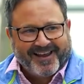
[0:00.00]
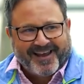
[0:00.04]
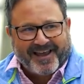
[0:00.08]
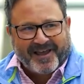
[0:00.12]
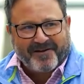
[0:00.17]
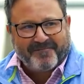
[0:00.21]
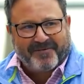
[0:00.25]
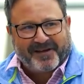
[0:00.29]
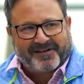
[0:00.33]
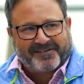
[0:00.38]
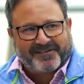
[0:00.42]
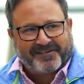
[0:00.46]

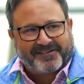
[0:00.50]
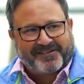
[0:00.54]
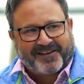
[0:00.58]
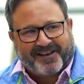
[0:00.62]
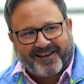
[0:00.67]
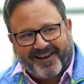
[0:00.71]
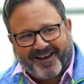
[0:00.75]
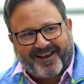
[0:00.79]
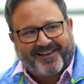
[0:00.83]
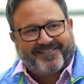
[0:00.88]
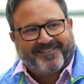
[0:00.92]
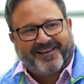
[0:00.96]
And basically say,
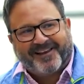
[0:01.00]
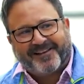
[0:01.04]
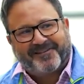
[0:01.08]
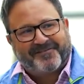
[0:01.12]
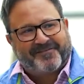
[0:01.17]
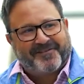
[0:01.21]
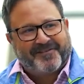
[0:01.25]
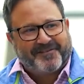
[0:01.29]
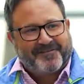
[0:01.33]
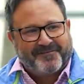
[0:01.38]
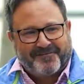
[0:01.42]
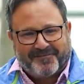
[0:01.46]
yeah, thanks
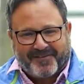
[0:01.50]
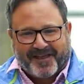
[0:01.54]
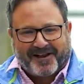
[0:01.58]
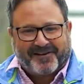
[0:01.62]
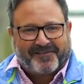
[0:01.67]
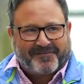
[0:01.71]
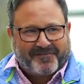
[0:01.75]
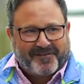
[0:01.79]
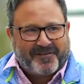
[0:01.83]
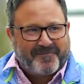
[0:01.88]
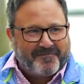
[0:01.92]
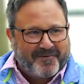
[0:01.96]
for the, thanks
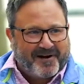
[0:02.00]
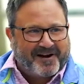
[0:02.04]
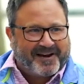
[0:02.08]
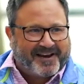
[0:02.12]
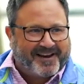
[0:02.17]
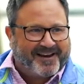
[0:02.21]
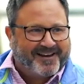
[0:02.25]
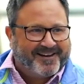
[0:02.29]
for the money.